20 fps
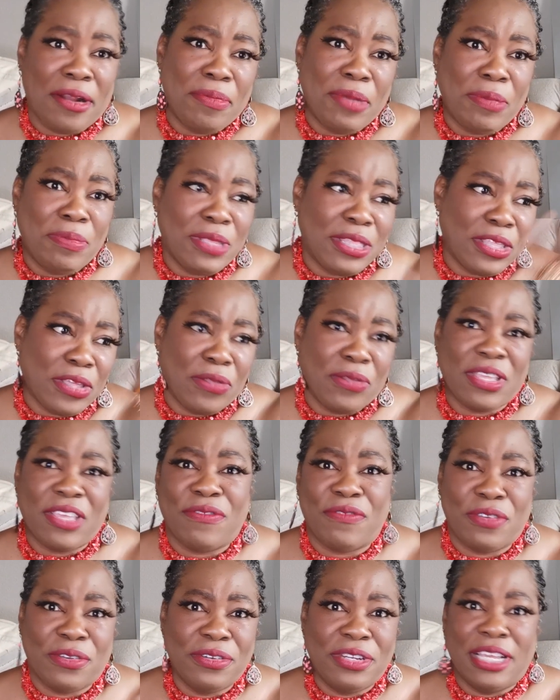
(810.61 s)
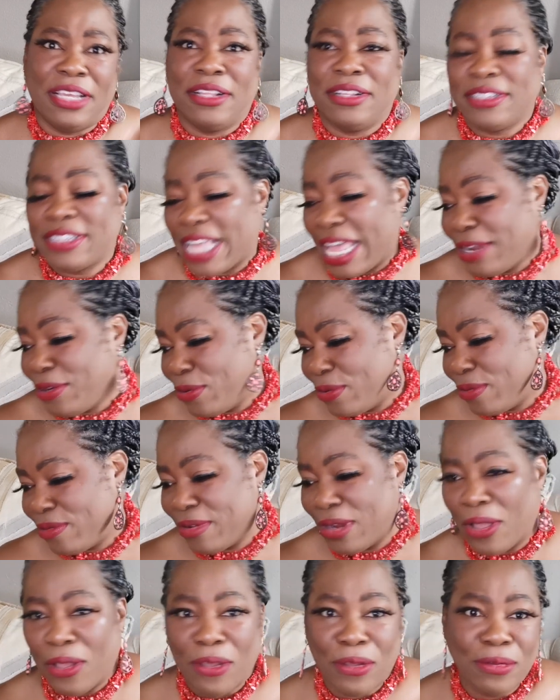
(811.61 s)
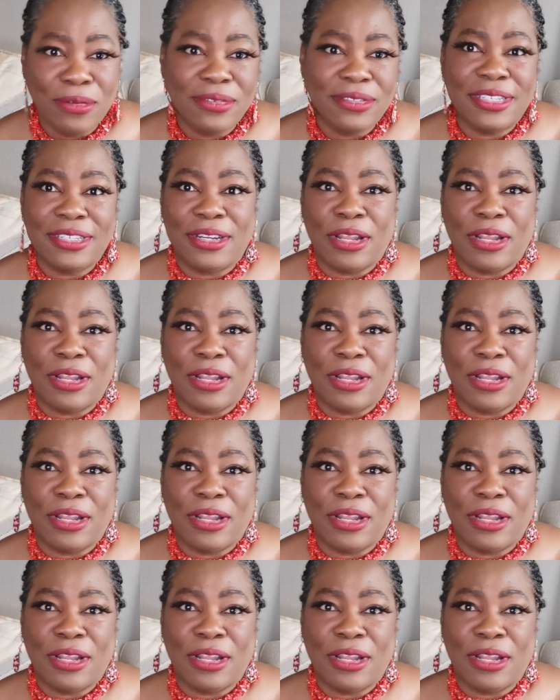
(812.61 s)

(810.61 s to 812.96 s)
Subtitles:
maybe they'll give you nails. I don't know.